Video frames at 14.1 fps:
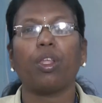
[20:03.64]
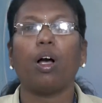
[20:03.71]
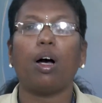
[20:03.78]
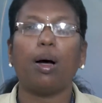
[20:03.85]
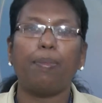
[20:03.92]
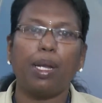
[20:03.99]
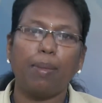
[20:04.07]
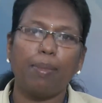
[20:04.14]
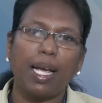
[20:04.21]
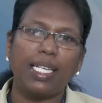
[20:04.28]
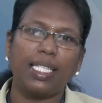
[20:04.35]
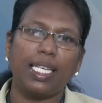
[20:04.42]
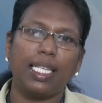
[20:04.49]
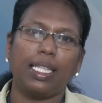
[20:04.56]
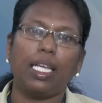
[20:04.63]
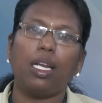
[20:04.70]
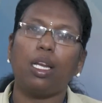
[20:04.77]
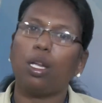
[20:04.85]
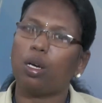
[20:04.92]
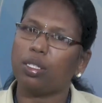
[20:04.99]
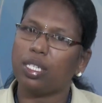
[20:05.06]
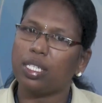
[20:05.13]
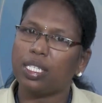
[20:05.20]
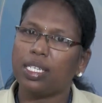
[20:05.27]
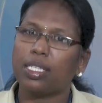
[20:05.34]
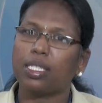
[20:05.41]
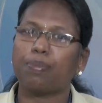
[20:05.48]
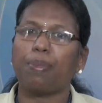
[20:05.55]
Optimizing the
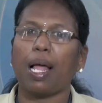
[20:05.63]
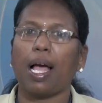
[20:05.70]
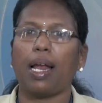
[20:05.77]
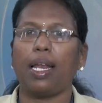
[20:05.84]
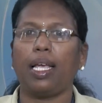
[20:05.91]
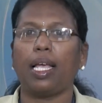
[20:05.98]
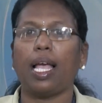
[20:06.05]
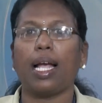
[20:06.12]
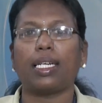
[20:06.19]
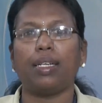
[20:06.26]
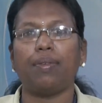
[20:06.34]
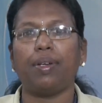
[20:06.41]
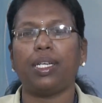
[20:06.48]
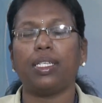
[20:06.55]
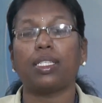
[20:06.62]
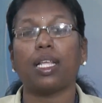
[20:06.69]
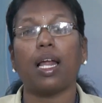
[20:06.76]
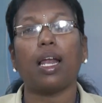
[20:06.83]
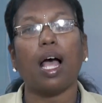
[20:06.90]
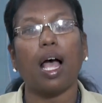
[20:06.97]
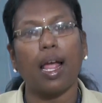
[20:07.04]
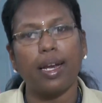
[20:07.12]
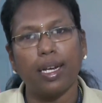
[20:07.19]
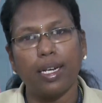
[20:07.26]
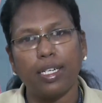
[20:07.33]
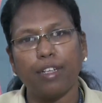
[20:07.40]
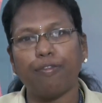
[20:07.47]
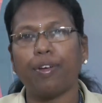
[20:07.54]
logistics planning activities and
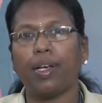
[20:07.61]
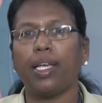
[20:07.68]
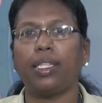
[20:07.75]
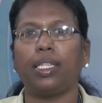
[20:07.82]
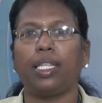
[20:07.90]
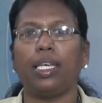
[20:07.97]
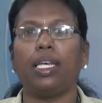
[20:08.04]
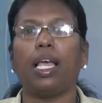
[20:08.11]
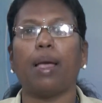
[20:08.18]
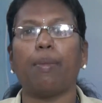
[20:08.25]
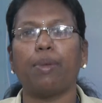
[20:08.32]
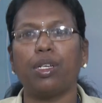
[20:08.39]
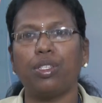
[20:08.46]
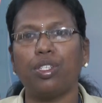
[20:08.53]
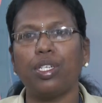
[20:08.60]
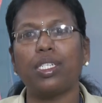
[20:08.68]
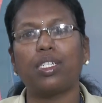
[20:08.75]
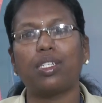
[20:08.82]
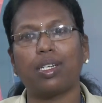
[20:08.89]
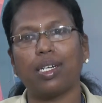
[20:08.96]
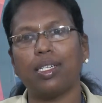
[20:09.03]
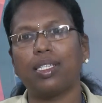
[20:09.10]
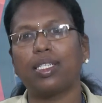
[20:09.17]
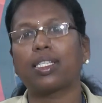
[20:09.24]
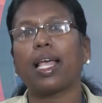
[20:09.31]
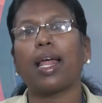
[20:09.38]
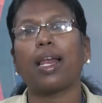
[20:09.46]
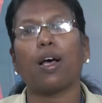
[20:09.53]
identifying the emerging
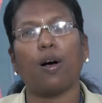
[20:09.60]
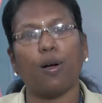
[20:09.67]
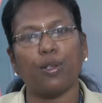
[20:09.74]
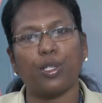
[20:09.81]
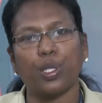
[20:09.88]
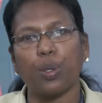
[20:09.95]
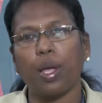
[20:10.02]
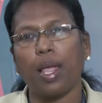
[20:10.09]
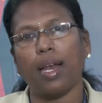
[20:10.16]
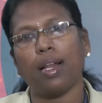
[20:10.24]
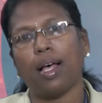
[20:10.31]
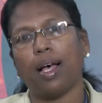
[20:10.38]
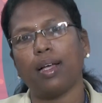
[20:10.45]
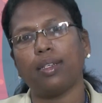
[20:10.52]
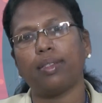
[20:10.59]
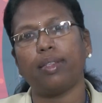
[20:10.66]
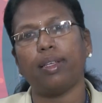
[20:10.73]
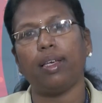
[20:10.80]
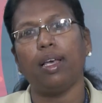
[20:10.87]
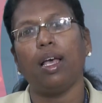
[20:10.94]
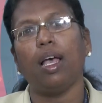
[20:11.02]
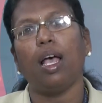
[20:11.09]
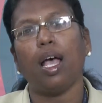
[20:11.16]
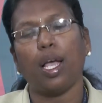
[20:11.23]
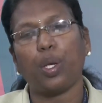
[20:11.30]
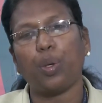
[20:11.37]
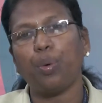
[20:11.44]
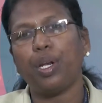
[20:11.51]
trends can also enhance the
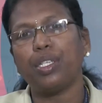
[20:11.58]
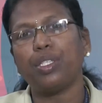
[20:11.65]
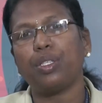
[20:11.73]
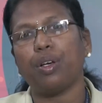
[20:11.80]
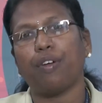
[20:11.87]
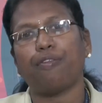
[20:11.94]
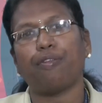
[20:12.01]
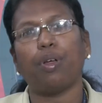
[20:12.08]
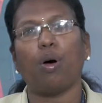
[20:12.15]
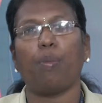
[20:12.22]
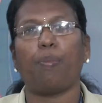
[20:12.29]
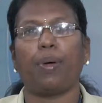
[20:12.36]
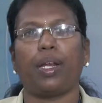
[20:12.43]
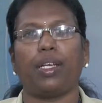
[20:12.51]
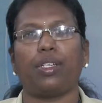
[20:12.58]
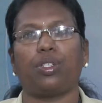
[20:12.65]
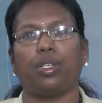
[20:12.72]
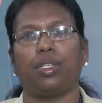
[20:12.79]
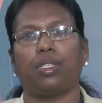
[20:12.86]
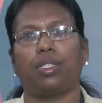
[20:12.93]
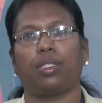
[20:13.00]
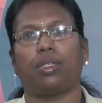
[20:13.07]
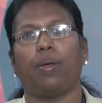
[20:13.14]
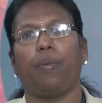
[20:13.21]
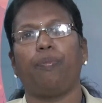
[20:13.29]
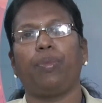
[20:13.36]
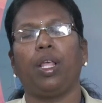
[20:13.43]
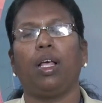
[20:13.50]
accuracy of the
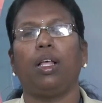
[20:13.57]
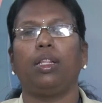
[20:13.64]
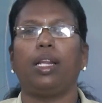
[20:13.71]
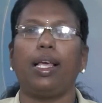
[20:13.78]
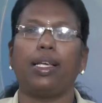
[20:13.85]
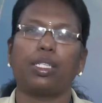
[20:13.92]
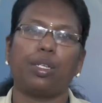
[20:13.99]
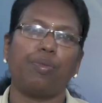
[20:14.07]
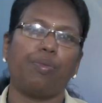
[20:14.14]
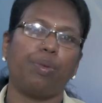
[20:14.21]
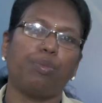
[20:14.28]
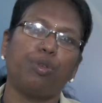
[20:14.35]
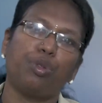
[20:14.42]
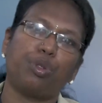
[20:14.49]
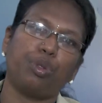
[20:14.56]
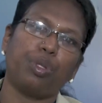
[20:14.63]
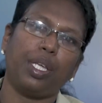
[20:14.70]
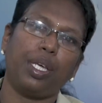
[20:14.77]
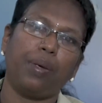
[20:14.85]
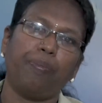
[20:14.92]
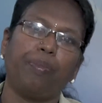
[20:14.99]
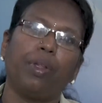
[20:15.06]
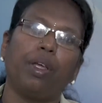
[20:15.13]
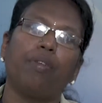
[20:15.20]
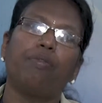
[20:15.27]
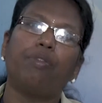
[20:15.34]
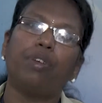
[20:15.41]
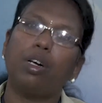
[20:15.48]
operations. Next, we move to the
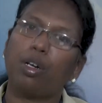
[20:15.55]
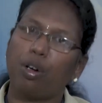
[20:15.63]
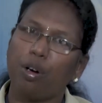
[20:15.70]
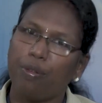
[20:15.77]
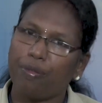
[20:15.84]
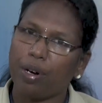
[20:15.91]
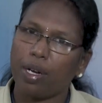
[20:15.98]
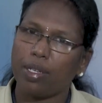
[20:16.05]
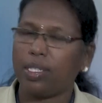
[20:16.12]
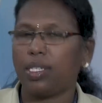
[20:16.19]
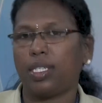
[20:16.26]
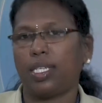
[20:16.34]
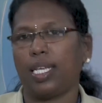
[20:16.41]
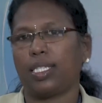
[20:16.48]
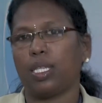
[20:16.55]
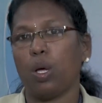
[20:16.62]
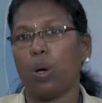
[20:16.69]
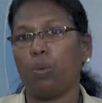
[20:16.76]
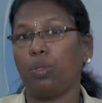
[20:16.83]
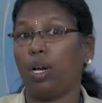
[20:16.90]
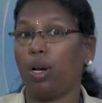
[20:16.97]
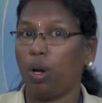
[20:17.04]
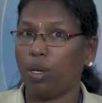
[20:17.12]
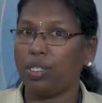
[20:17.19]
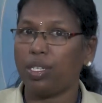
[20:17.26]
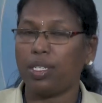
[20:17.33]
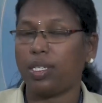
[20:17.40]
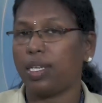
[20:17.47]
work of logistics, how the
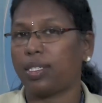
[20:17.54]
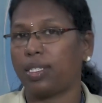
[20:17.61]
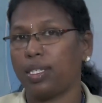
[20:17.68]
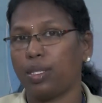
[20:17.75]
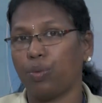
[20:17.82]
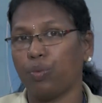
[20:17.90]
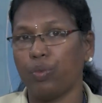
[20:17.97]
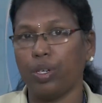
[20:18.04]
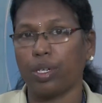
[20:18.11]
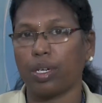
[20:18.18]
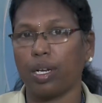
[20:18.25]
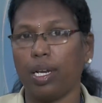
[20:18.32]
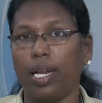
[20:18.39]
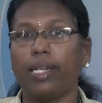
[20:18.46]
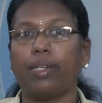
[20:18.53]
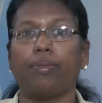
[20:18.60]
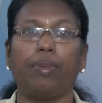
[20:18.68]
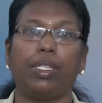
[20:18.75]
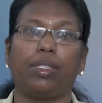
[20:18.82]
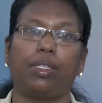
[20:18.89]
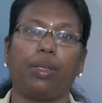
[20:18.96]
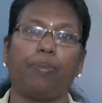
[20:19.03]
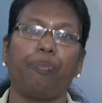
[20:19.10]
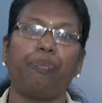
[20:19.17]
logistics is work. Let me see.